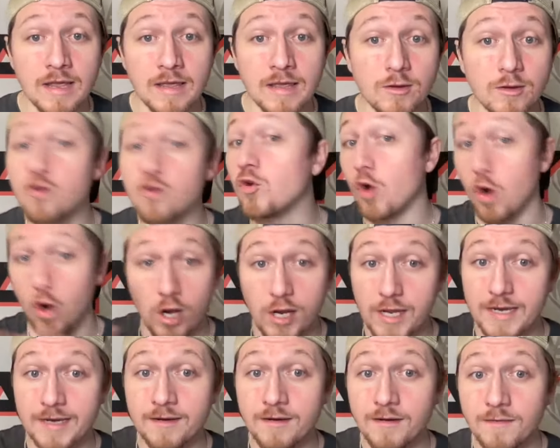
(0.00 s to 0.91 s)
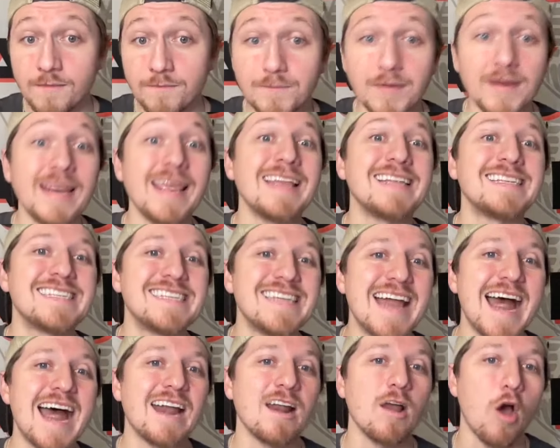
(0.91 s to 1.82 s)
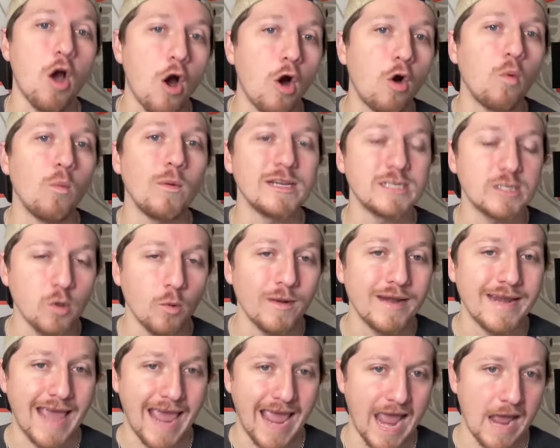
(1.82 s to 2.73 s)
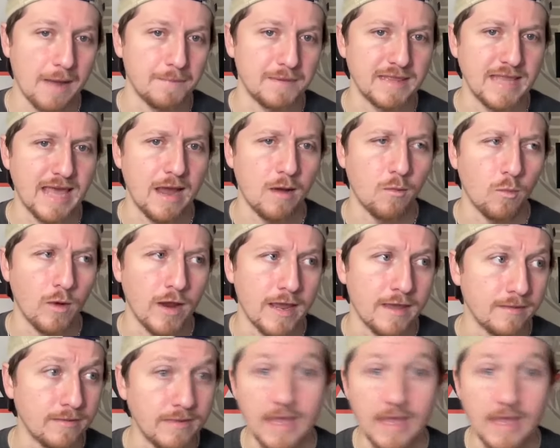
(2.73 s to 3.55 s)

You could, but it's not always going to happen that way.